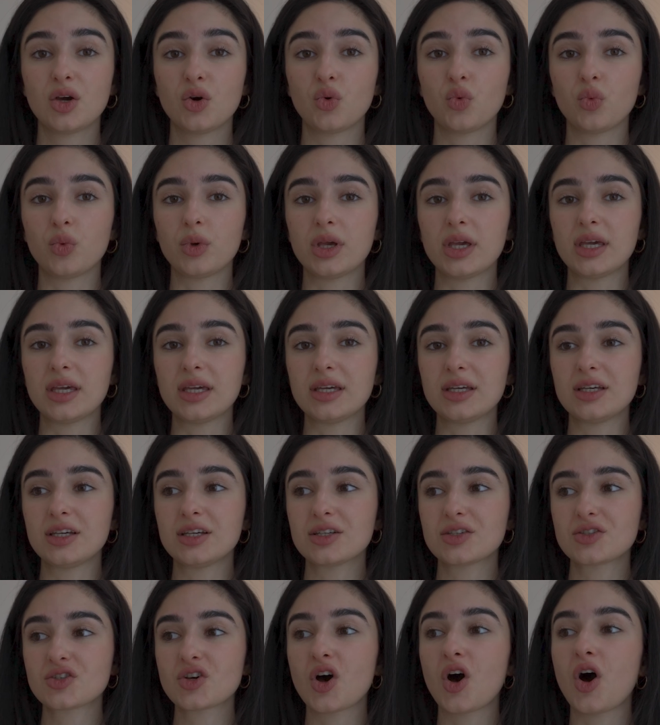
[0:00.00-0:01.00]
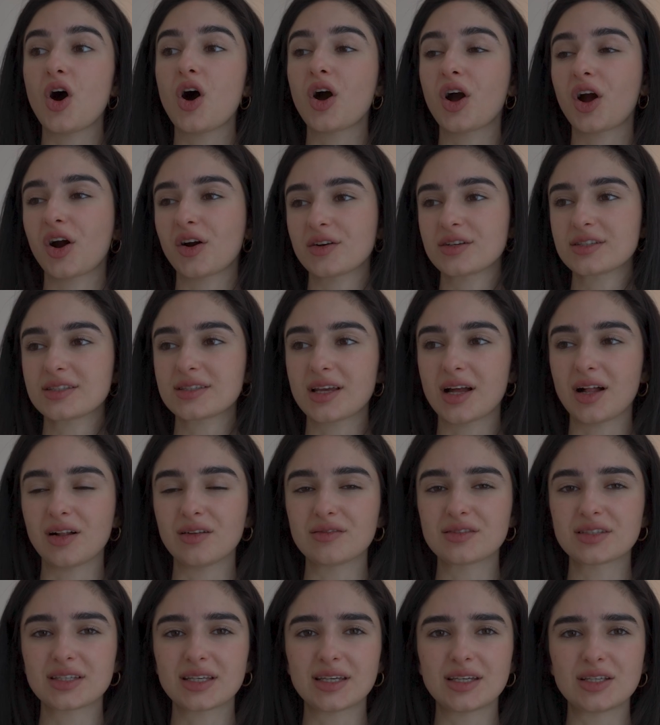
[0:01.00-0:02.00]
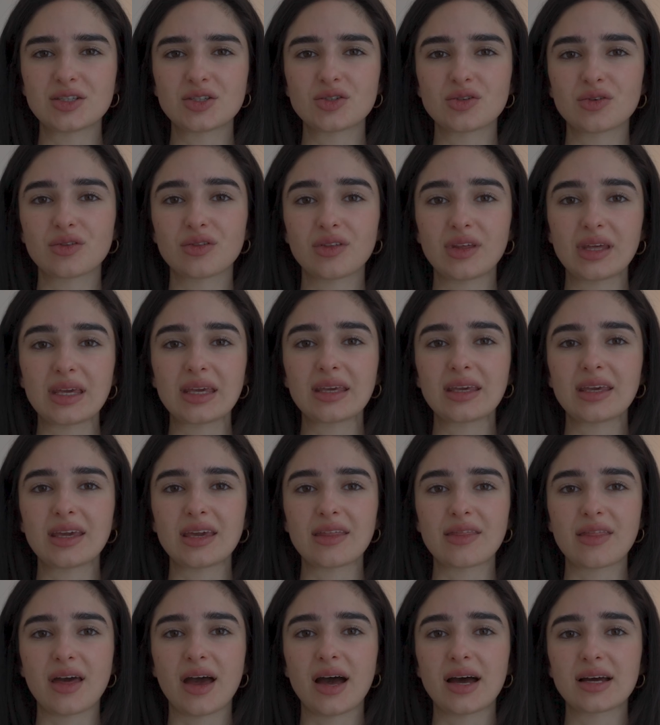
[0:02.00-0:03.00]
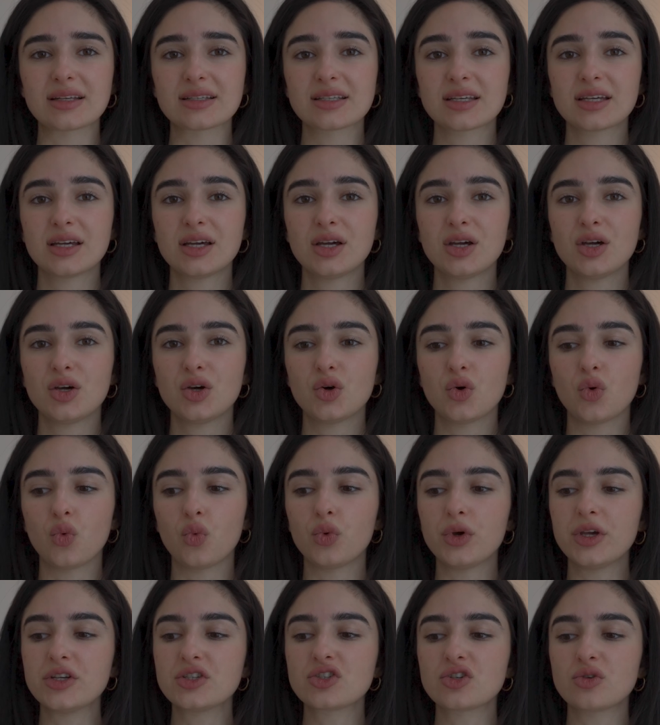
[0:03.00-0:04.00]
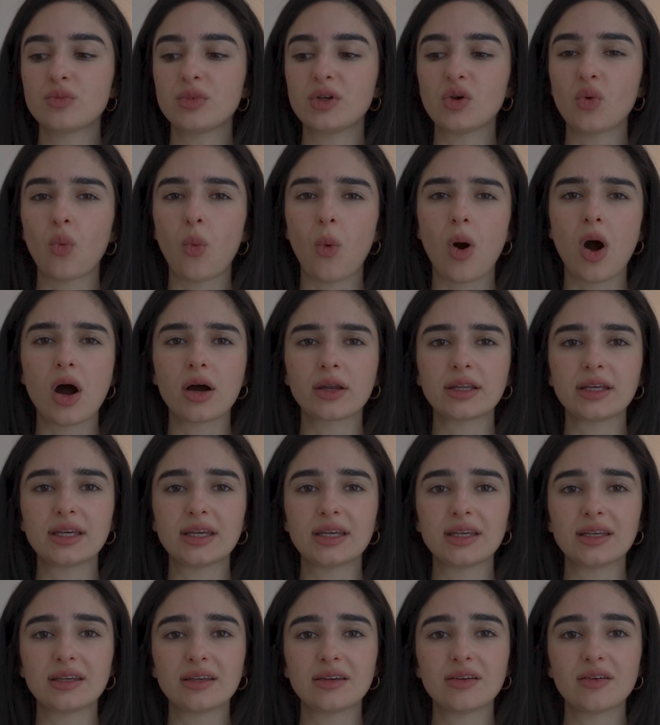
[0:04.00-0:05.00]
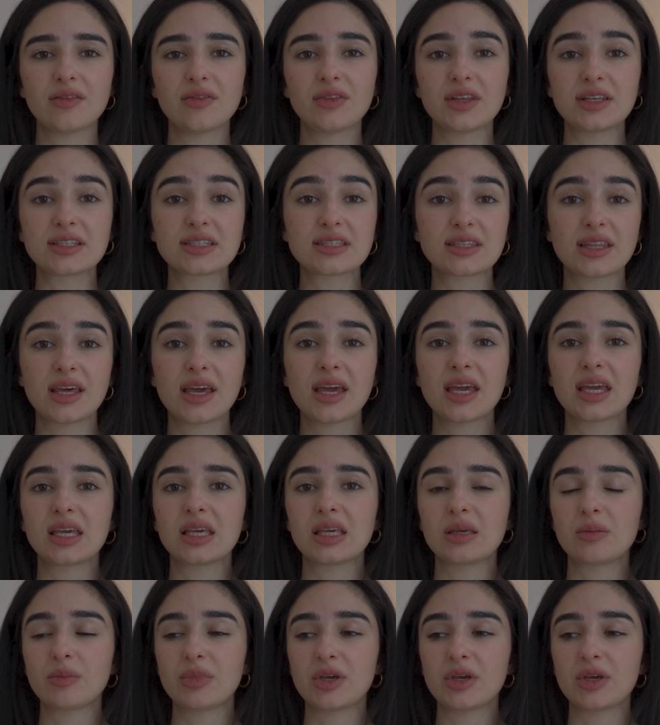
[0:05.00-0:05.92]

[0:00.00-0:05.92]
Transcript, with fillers: we talk ourselves into thinking that we should be wanting this thing